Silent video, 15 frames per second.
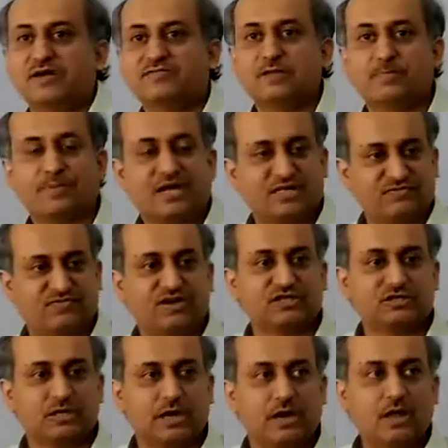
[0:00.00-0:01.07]
of the plus
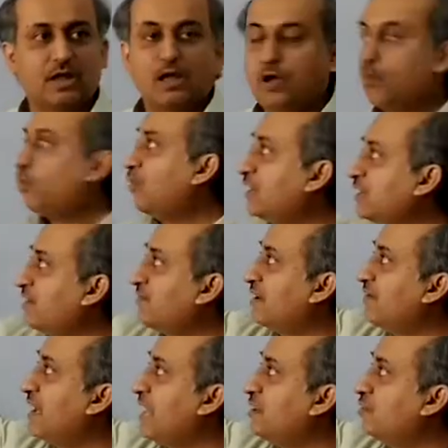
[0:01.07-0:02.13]
function.
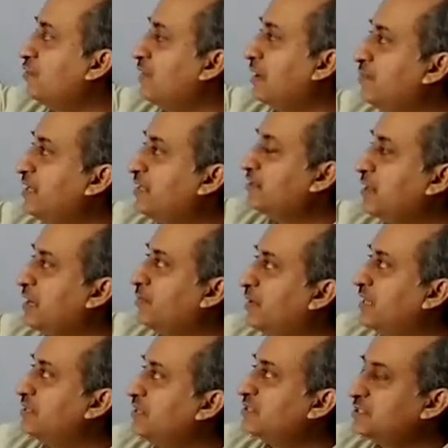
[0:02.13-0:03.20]
Whatever value will be returned
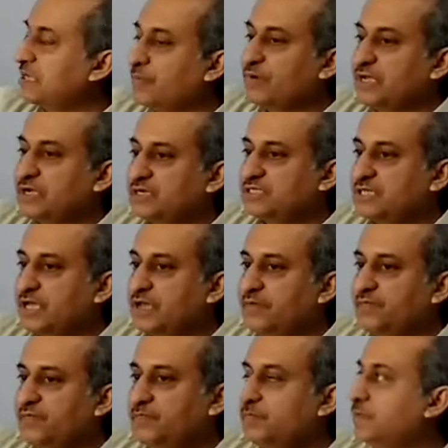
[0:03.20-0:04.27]
by this sum
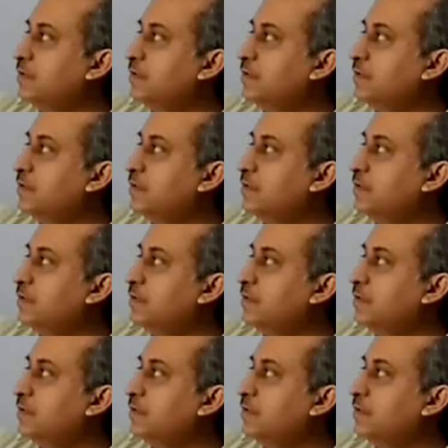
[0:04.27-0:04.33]
recursive,